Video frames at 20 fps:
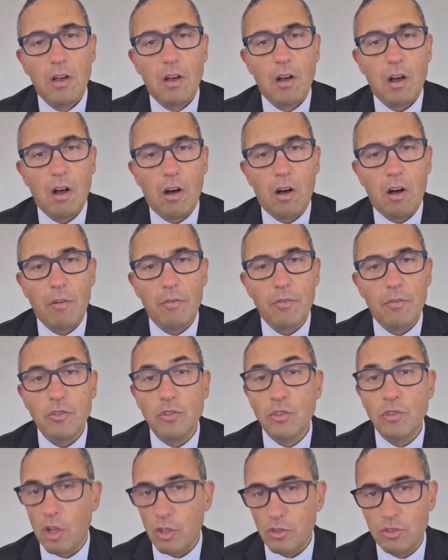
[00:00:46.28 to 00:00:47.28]
of
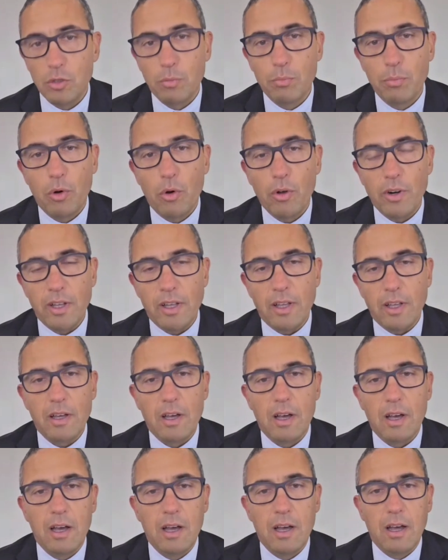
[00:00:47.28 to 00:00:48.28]
not supporting
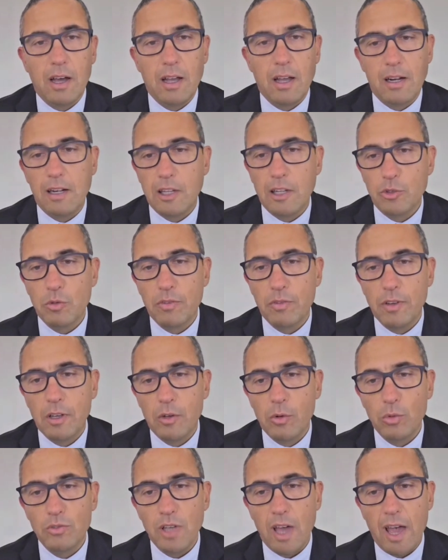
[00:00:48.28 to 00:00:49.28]
an electric
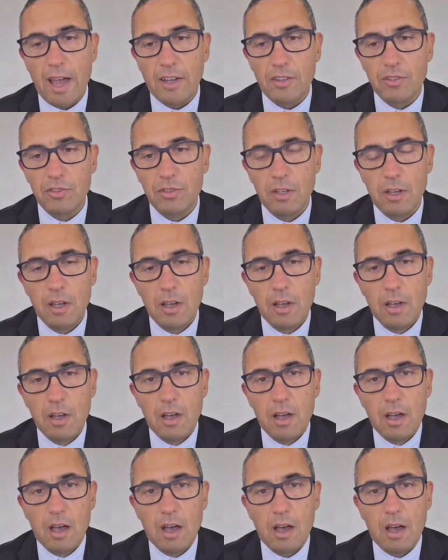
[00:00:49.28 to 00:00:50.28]
vehicle tax
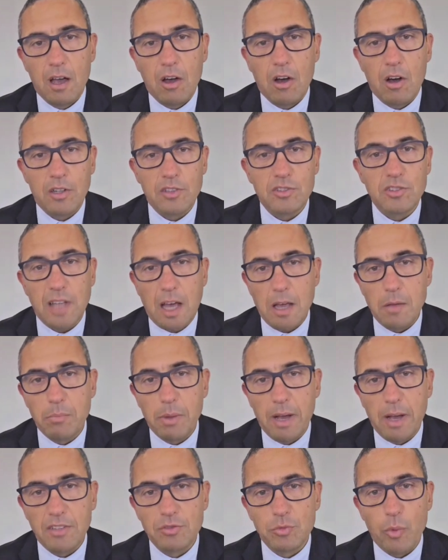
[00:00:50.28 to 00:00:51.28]
on a
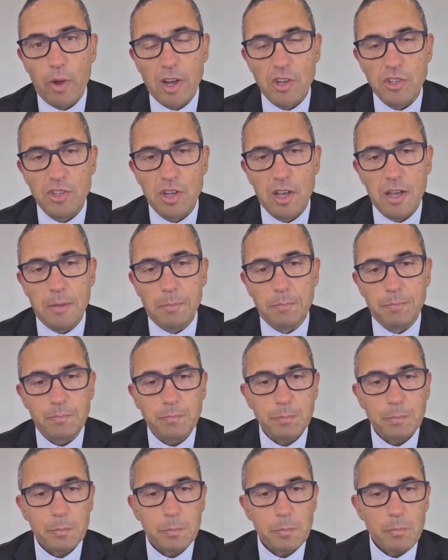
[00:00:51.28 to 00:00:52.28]
state-based regime.
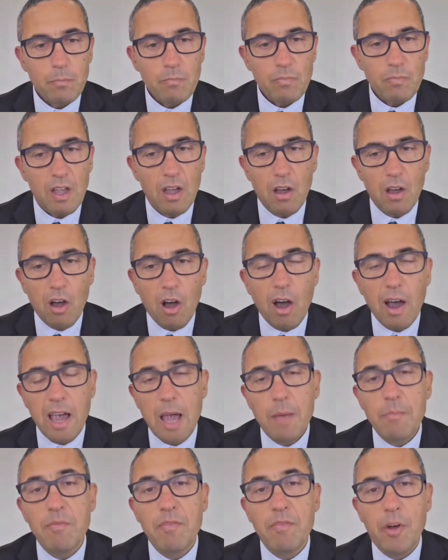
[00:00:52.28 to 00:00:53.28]

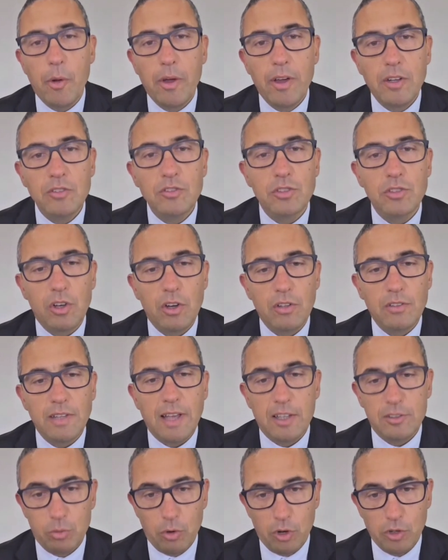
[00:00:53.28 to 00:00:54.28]
I am very concerned,
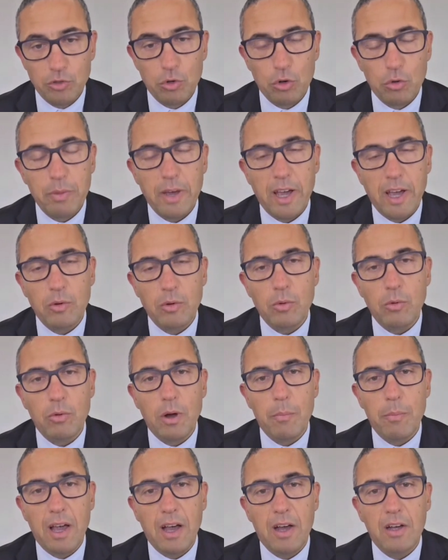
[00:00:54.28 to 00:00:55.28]
as was your panel,
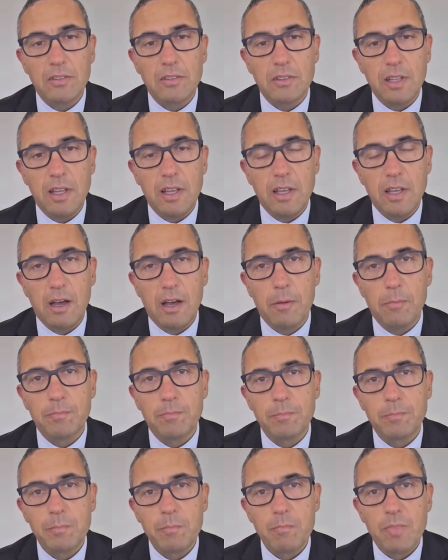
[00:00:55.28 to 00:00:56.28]
about the
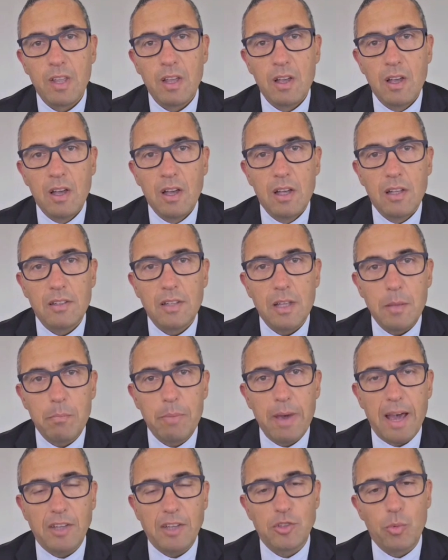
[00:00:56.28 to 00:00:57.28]

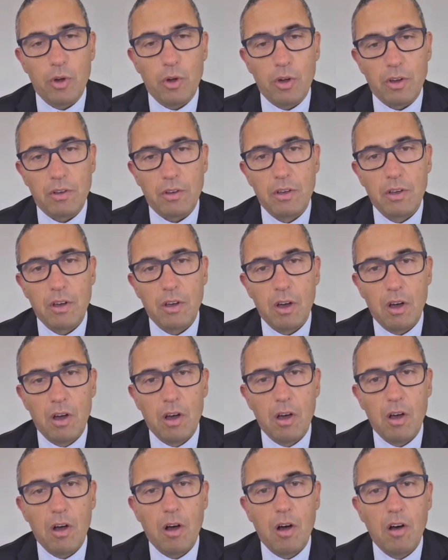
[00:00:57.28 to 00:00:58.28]
patchwork
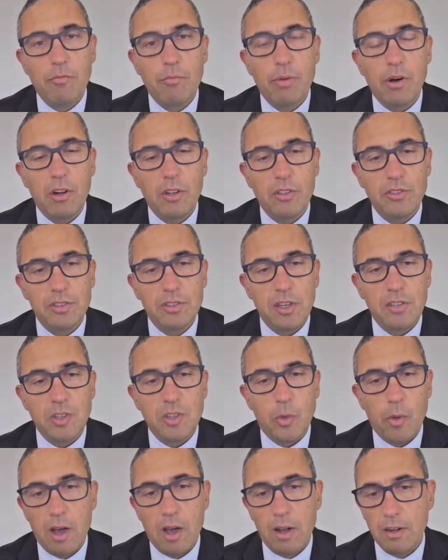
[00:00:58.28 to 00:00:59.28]
of policies
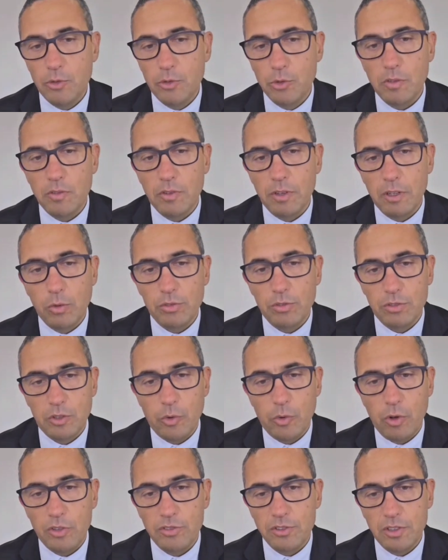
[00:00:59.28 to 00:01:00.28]
around electric vehicles
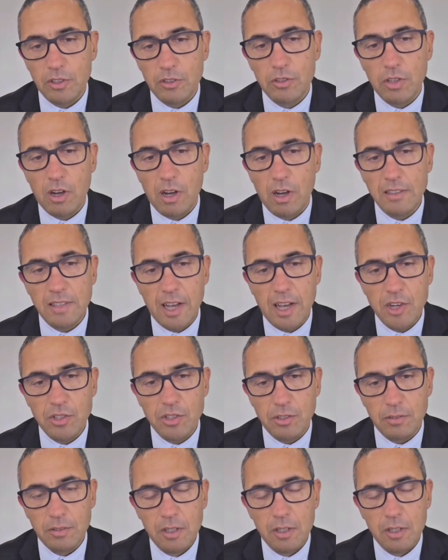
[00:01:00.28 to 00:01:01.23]
across the entire nation.